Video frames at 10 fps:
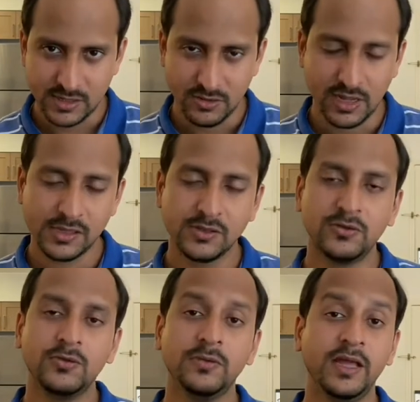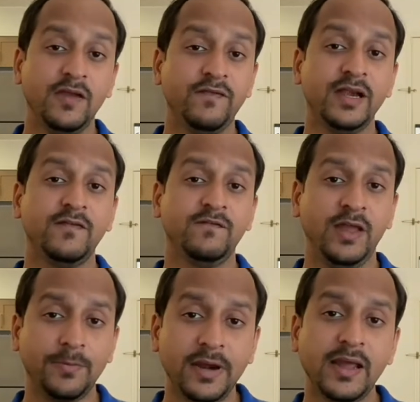Okay, so if it
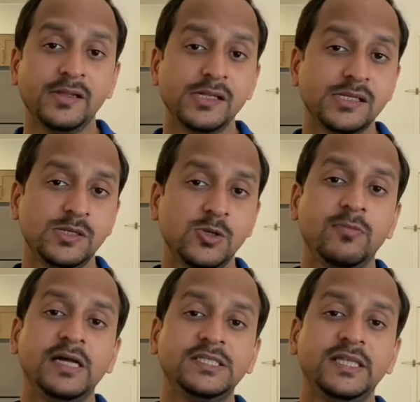vaporizes too much,